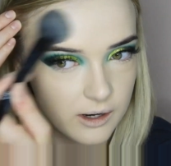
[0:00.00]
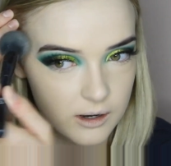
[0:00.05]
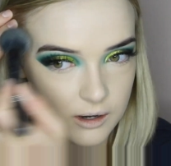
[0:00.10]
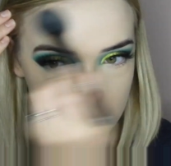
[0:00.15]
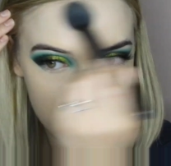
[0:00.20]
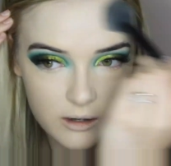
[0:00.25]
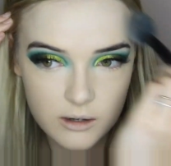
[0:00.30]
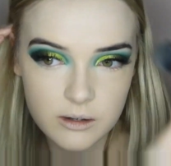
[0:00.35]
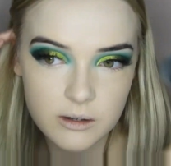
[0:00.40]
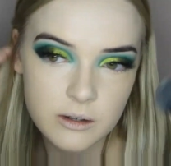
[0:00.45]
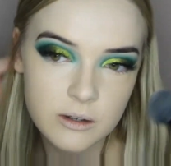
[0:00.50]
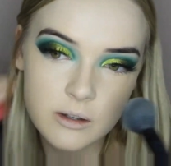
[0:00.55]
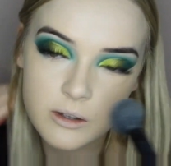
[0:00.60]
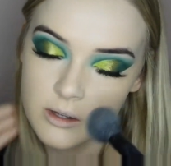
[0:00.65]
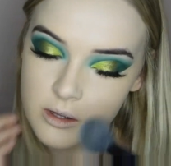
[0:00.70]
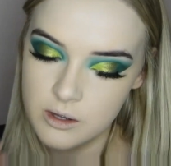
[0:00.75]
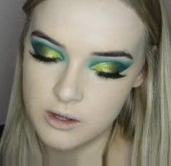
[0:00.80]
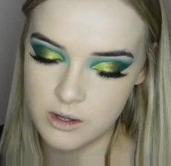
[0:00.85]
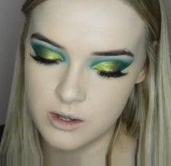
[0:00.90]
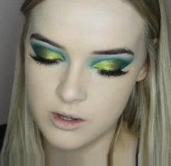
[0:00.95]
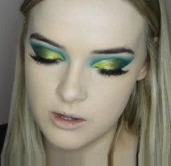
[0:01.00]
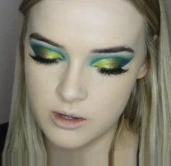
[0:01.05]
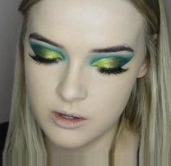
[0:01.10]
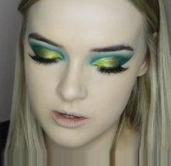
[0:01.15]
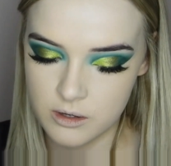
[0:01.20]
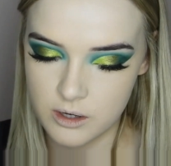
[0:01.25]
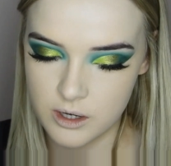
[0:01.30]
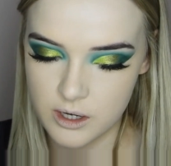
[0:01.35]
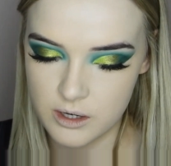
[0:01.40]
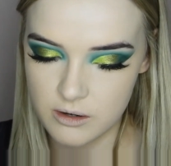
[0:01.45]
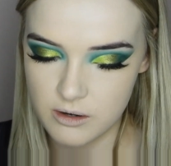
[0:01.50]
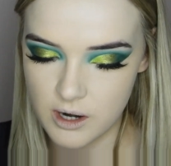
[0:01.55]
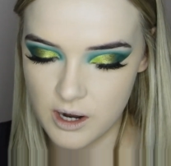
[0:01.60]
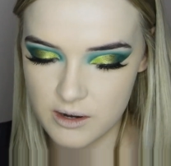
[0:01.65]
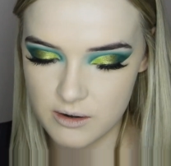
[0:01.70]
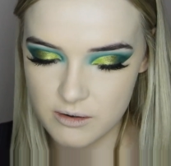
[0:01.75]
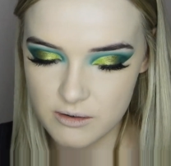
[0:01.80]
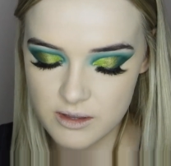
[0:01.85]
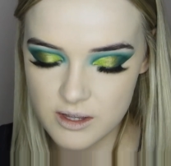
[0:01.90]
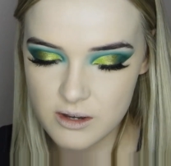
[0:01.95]
area.
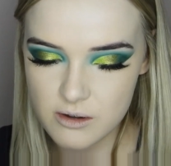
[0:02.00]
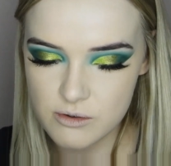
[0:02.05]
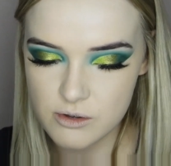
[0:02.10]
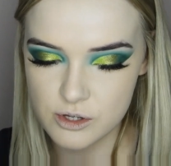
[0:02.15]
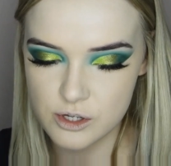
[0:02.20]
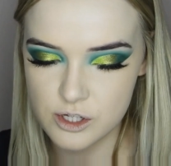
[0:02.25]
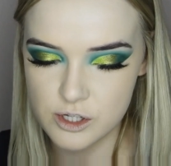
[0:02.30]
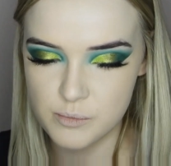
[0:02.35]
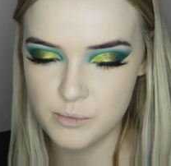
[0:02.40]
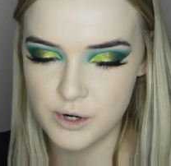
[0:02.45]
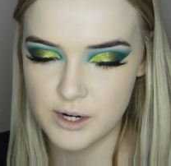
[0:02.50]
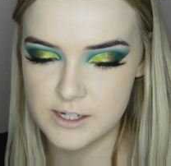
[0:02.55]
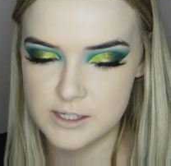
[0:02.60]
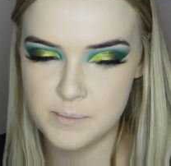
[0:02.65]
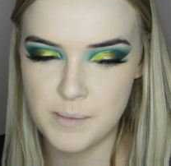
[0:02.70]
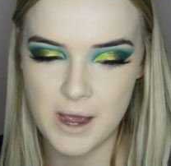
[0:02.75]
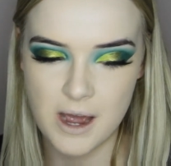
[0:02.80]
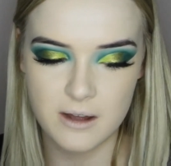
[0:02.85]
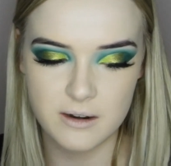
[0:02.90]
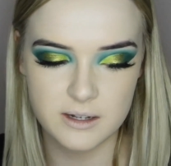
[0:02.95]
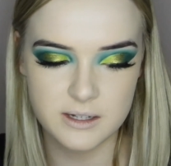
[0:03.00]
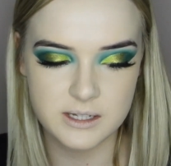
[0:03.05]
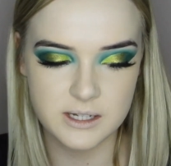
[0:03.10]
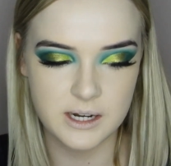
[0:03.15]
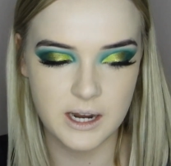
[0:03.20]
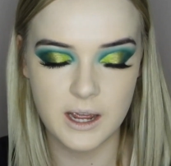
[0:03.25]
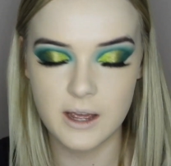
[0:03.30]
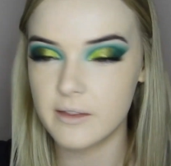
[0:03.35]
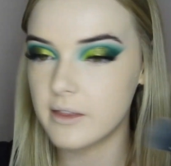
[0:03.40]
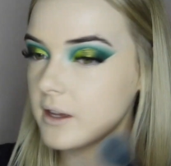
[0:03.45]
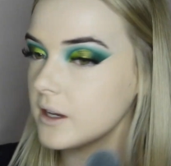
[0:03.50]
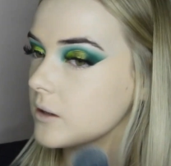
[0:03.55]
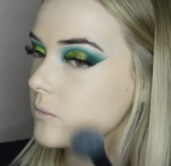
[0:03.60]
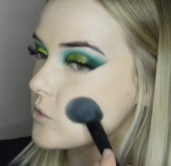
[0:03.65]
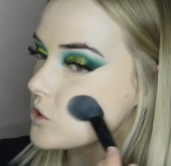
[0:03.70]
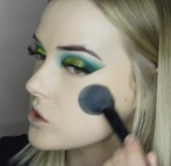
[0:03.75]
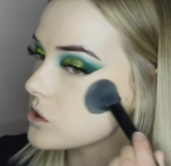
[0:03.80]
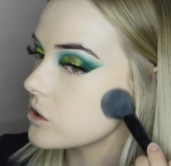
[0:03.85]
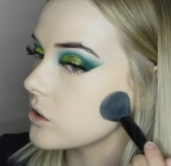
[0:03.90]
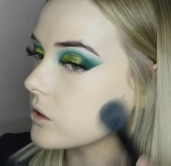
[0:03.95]
I don't think I'll use a pressed powder today. I
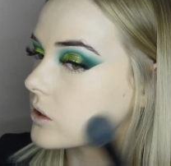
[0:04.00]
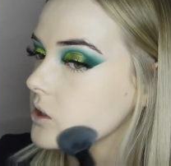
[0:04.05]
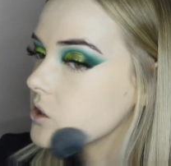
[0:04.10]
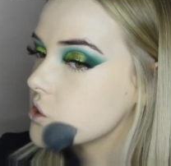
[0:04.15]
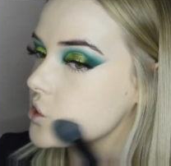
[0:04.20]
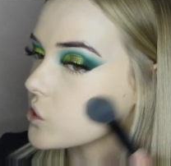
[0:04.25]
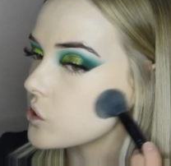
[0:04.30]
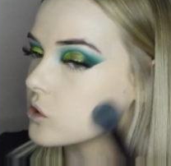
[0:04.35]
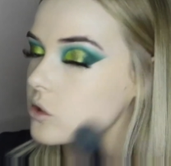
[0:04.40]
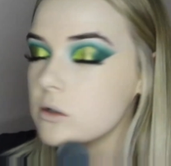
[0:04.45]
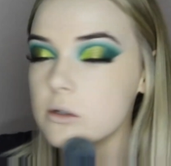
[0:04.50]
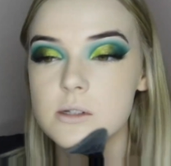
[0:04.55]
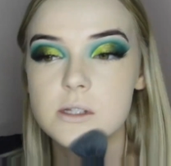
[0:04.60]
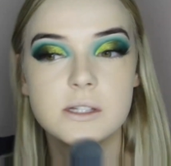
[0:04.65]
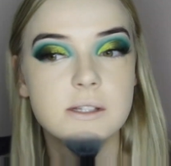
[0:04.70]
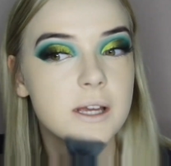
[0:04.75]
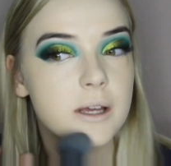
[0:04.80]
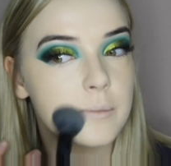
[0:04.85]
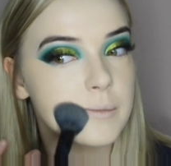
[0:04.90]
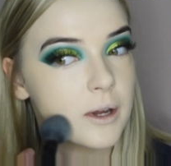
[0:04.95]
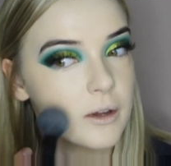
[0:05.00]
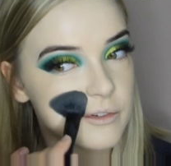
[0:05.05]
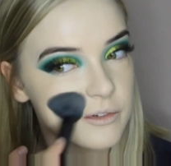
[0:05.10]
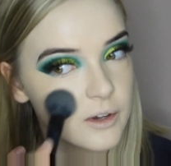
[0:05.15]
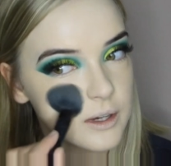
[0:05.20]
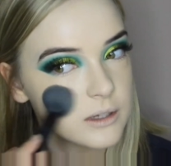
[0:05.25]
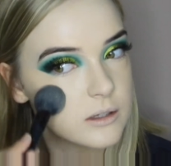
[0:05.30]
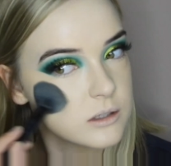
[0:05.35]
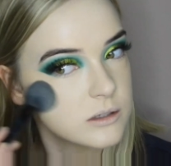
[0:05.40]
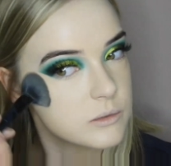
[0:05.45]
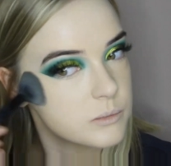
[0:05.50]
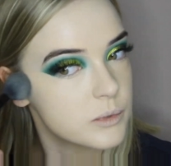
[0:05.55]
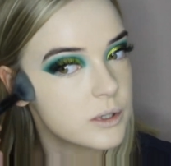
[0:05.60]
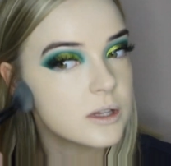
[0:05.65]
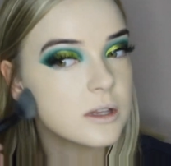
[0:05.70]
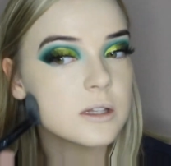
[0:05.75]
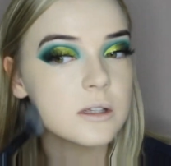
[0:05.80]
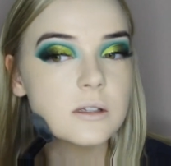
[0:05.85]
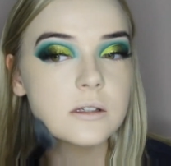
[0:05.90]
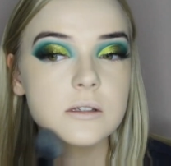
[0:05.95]
think I'm just going to set my
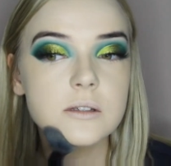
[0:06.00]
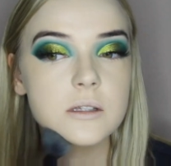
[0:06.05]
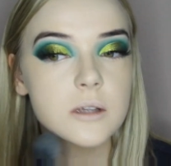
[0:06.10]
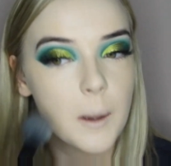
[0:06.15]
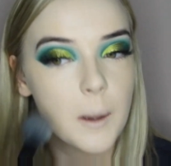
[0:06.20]
face with